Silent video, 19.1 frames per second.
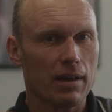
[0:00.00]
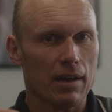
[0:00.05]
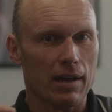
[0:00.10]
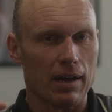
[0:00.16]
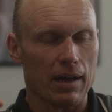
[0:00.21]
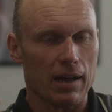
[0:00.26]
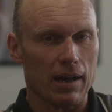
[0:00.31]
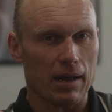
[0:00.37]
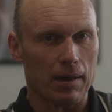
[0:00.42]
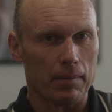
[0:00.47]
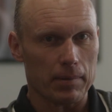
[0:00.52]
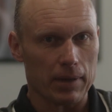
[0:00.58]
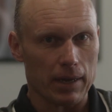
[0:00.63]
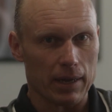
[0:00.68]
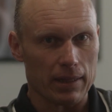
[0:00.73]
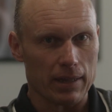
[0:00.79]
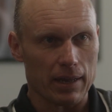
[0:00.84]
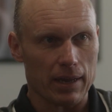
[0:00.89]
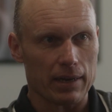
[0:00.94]

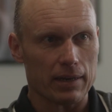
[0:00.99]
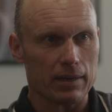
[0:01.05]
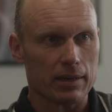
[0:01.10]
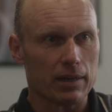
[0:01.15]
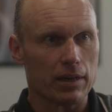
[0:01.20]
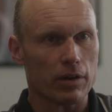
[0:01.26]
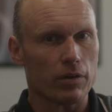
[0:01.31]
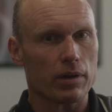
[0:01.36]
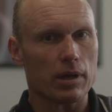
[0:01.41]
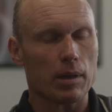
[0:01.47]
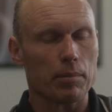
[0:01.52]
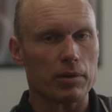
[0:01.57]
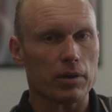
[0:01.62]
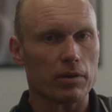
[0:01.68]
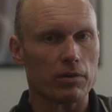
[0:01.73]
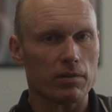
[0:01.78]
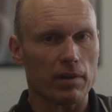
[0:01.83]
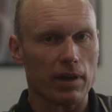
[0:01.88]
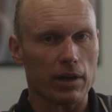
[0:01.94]
and then a couple
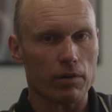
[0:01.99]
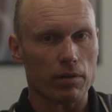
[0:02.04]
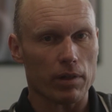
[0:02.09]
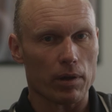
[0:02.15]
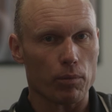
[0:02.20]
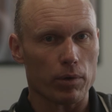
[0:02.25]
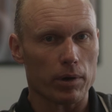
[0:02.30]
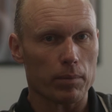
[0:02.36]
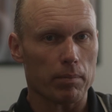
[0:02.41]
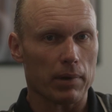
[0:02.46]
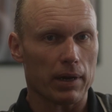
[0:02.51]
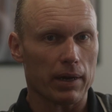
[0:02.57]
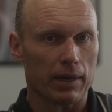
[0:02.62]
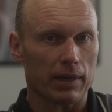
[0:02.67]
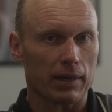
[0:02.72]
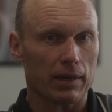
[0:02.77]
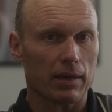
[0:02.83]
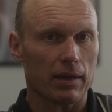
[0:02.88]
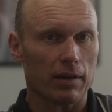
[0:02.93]
years later they weren't
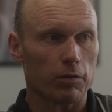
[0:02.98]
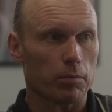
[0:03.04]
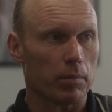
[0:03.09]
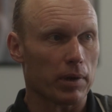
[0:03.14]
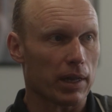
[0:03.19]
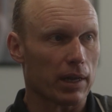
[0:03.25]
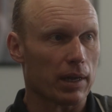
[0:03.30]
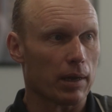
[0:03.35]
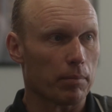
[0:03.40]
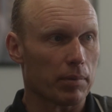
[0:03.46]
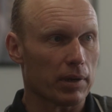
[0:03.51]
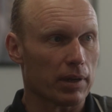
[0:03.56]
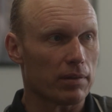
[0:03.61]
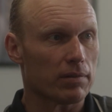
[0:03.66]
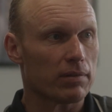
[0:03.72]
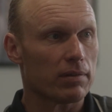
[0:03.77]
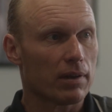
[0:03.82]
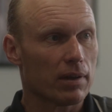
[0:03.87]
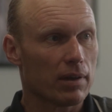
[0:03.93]
buying as many
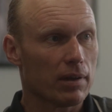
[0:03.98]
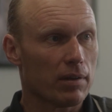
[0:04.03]
companies.